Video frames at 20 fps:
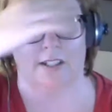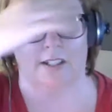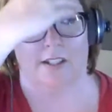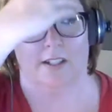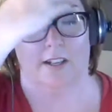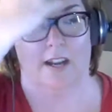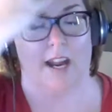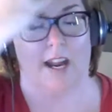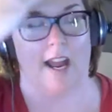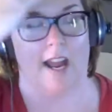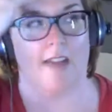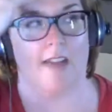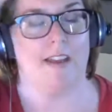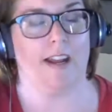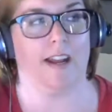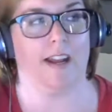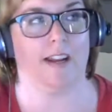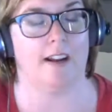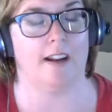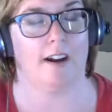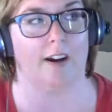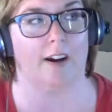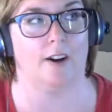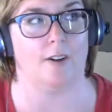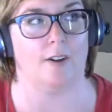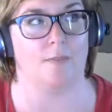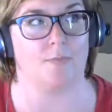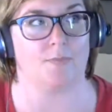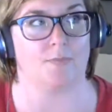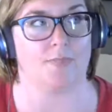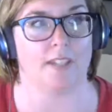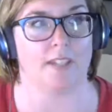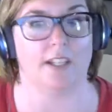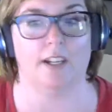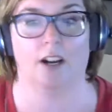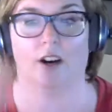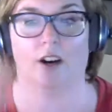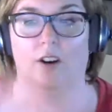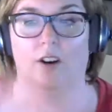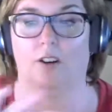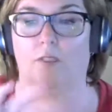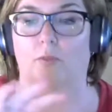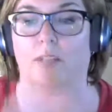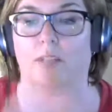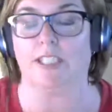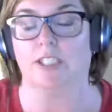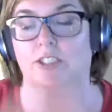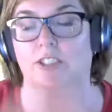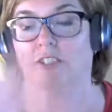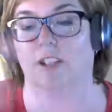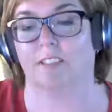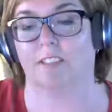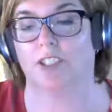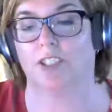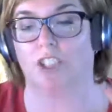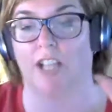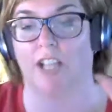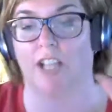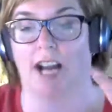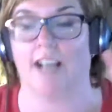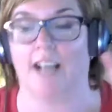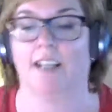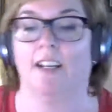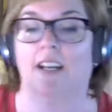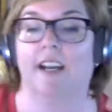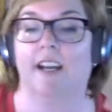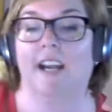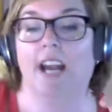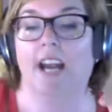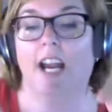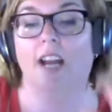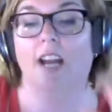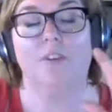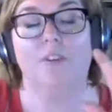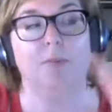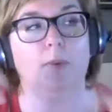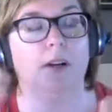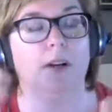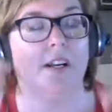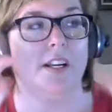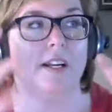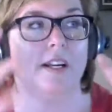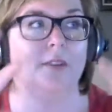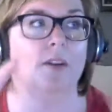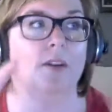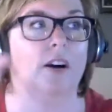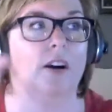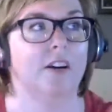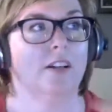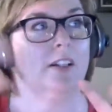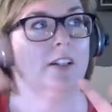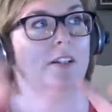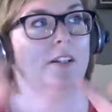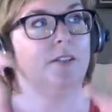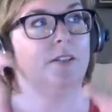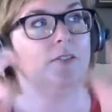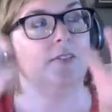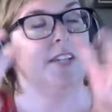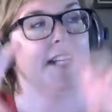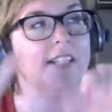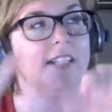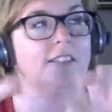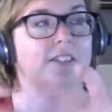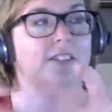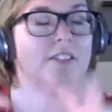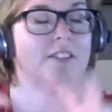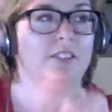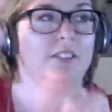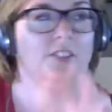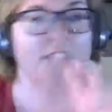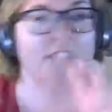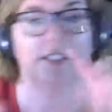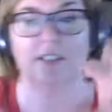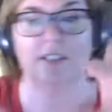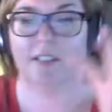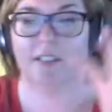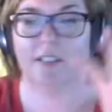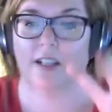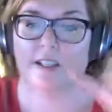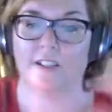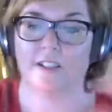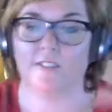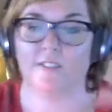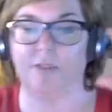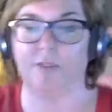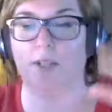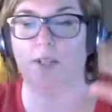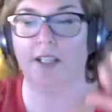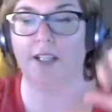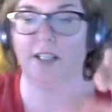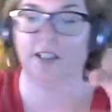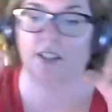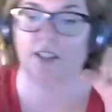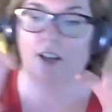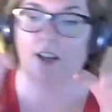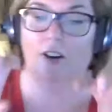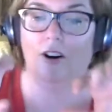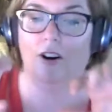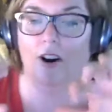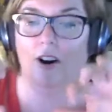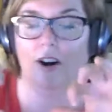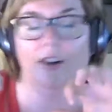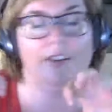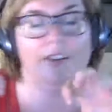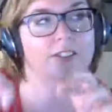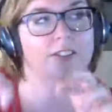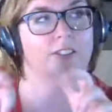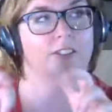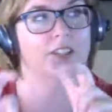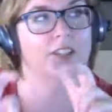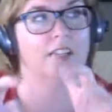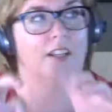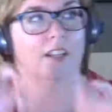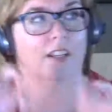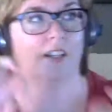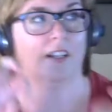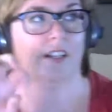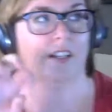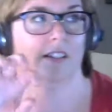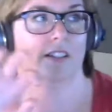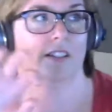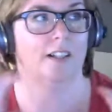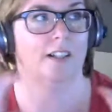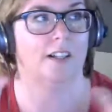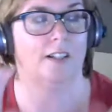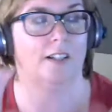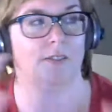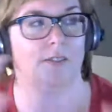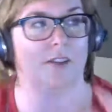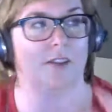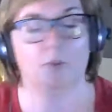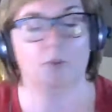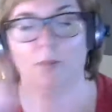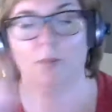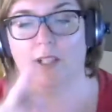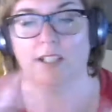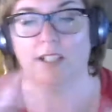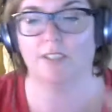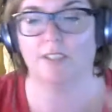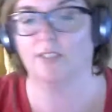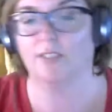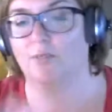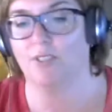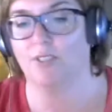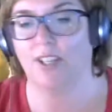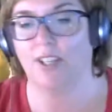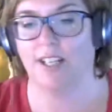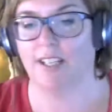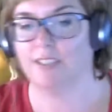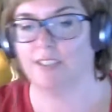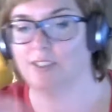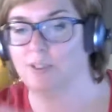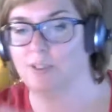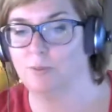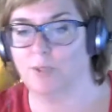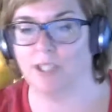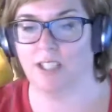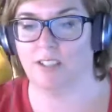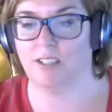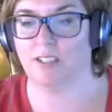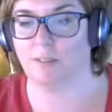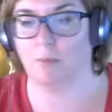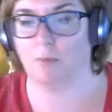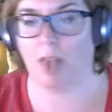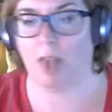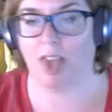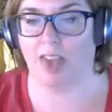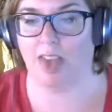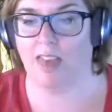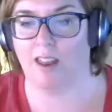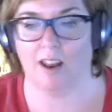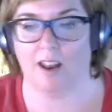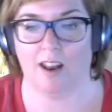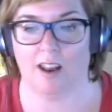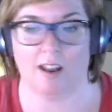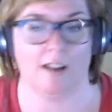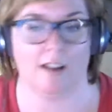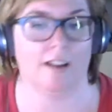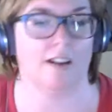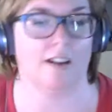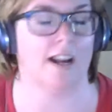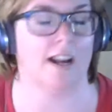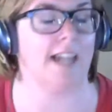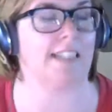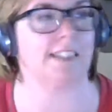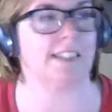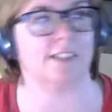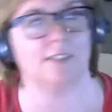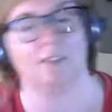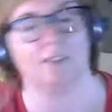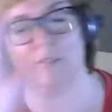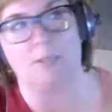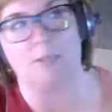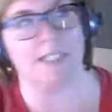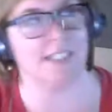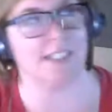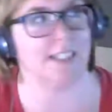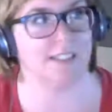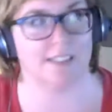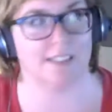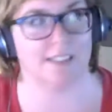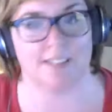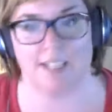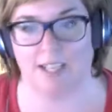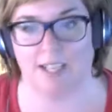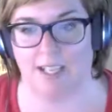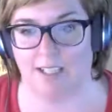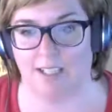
And then, when you start the chat, hey, everybody, welcome. Thanks to Jason Tucker for being a co-host. Everybody give him thanks or whatever. Blah, blah, blah, blah. And so everybody does that.